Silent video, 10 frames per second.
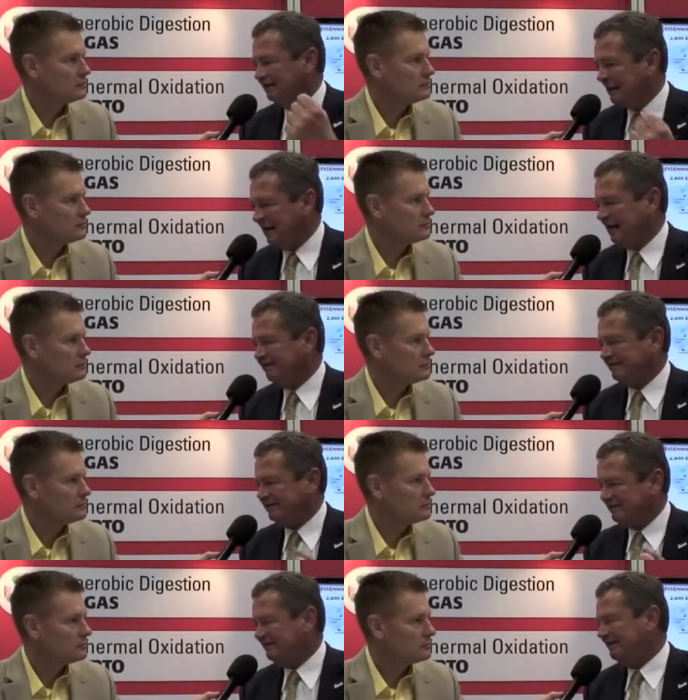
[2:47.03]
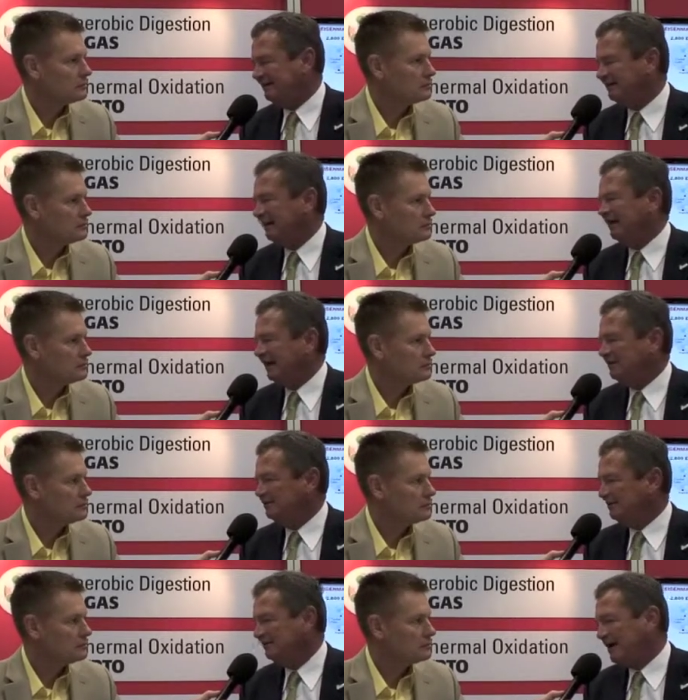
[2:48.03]
Speaker 1: the House, and the Senate, and
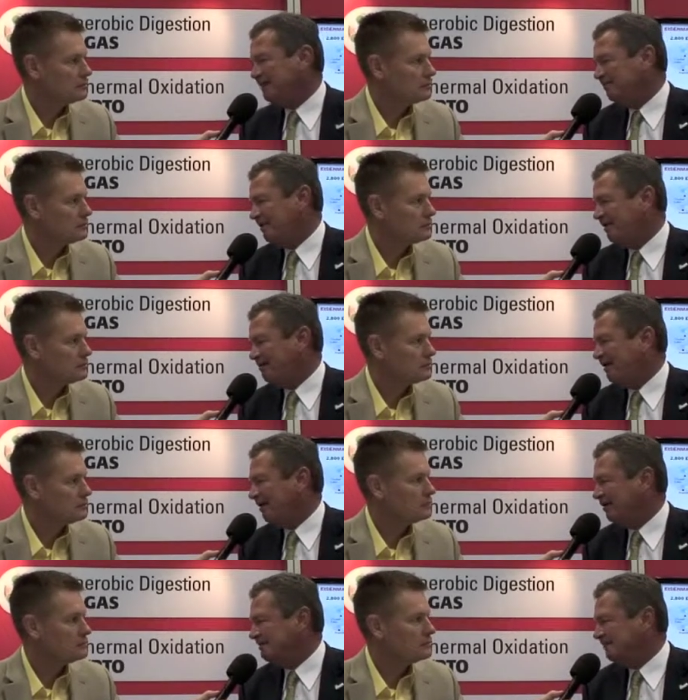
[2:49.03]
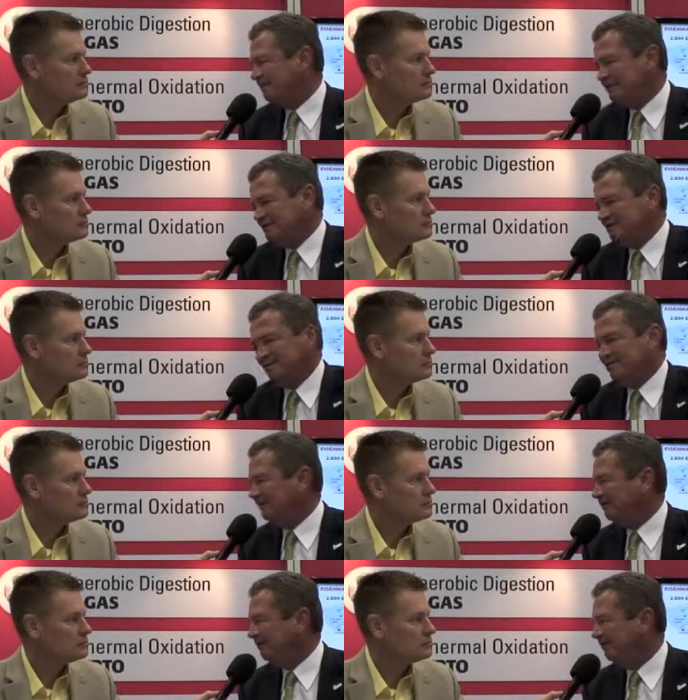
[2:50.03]
do the right public policy, which is what
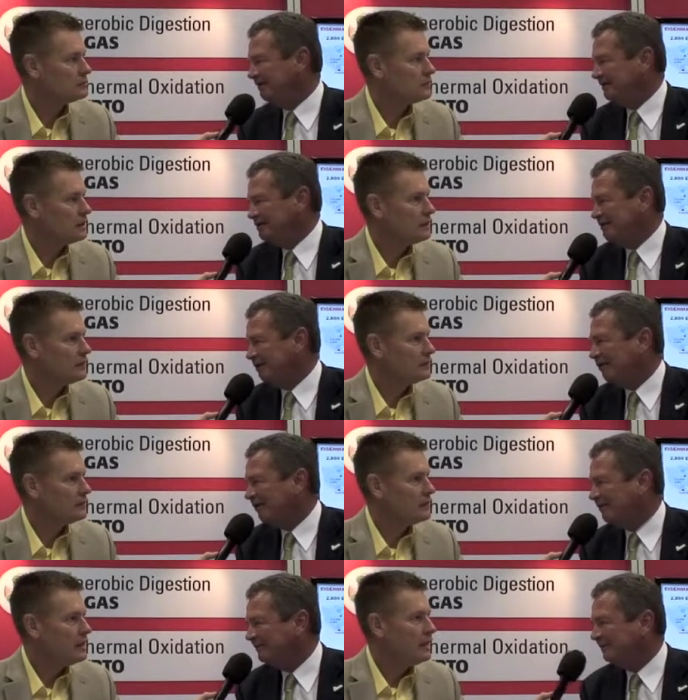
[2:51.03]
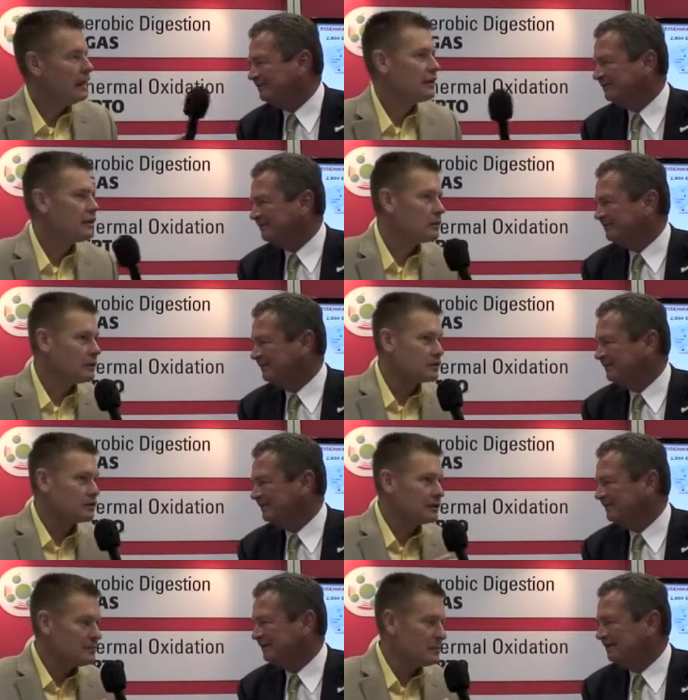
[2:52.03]
we all, that's our goal.
Speaker 2: I think what
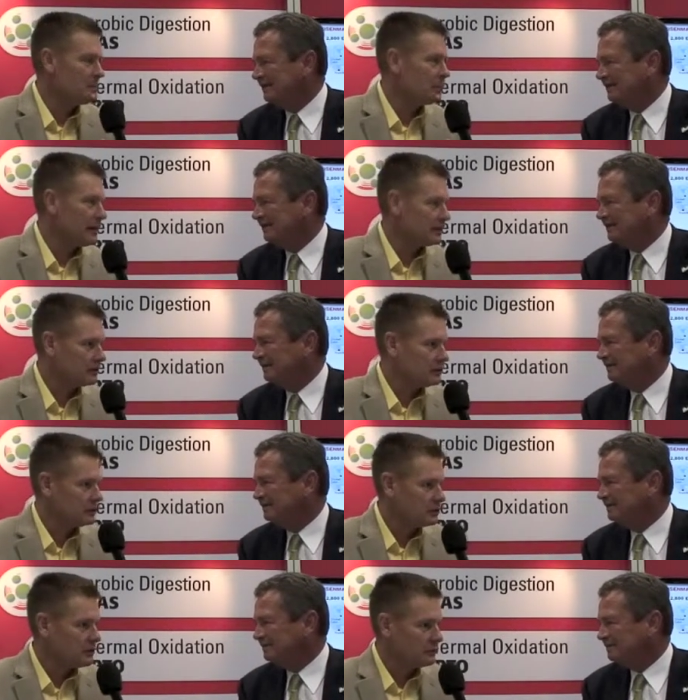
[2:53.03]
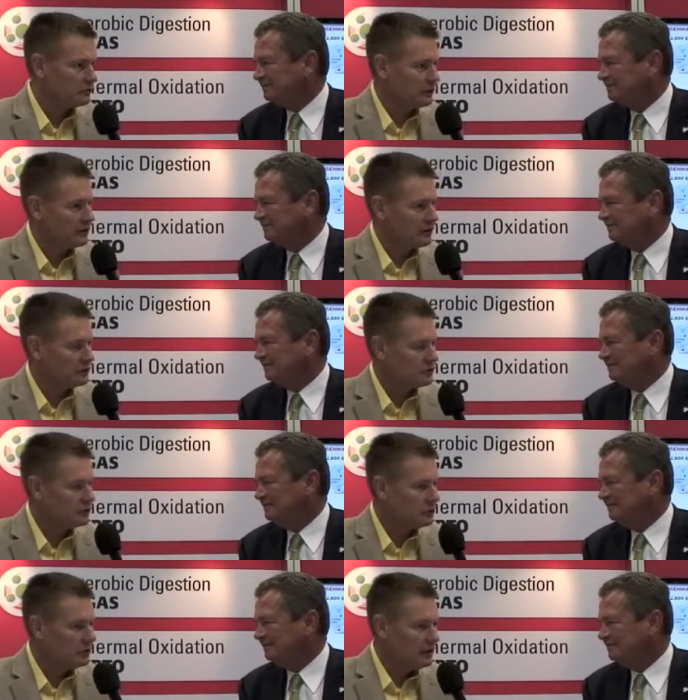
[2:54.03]
some people in agriculture don't realize
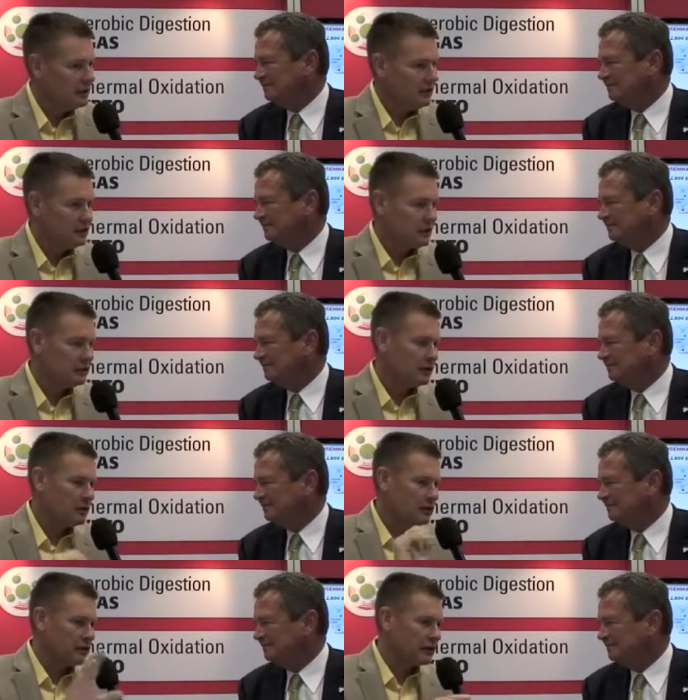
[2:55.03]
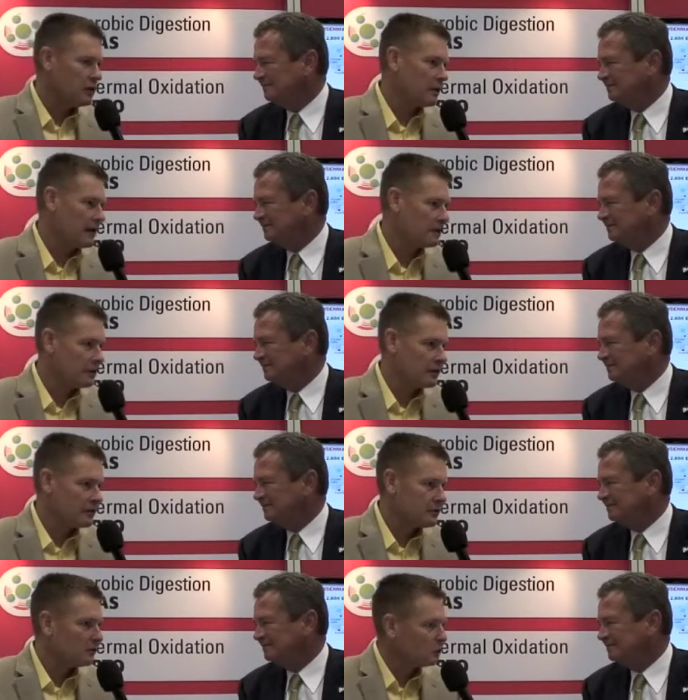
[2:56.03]
too, they say, well, they're going after
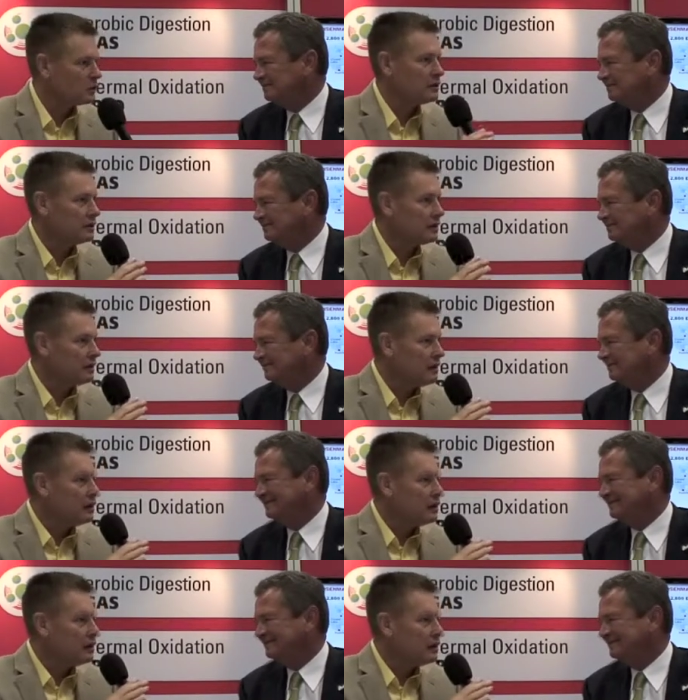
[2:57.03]
ethanol. Really,